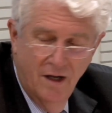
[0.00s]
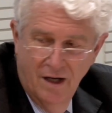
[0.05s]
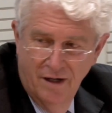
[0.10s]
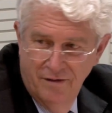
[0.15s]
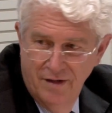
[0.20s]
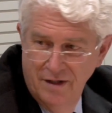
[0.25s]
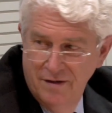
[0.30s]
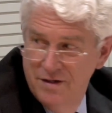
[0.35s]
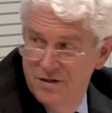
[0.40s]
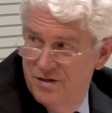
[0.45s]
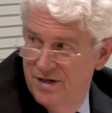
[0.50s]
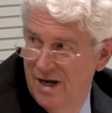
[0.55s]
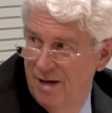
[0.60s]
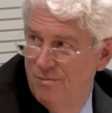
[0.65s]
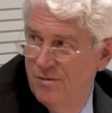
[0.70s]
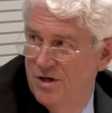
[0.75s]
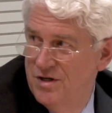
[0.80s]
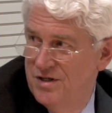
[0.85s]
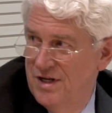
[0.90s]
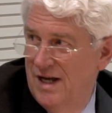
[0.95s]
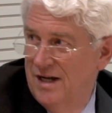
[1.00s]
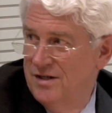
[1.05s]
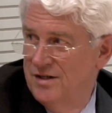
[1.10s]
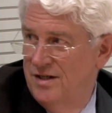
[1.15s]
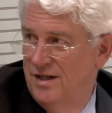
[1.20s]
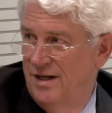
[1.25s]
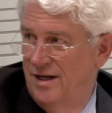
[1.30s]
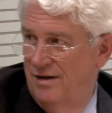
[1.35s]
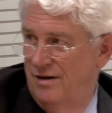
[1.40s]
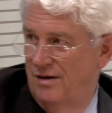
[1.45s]
I think this number is
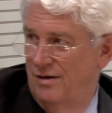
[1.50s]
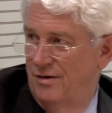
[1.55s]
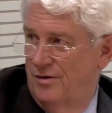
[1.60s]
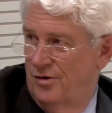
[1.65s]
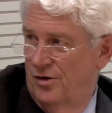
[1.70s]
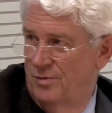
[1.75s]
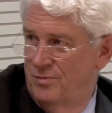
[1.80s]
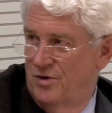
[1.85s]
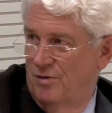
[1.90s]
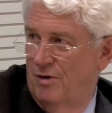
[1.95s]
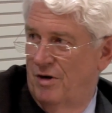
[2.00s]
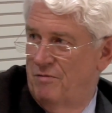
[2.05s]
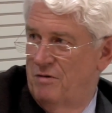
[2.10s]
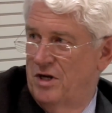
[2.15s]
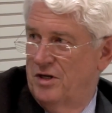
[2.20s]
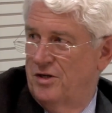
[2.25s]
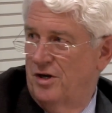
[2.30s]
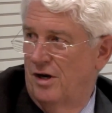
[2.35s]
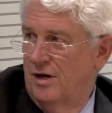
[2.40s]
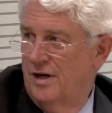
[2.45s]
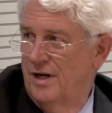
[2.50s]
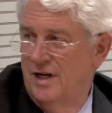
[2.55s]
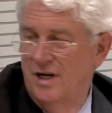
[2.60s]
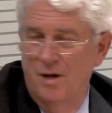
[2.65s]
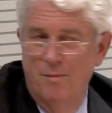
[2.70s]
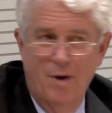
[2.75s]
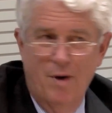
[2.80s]
actually, in terms of what we are talking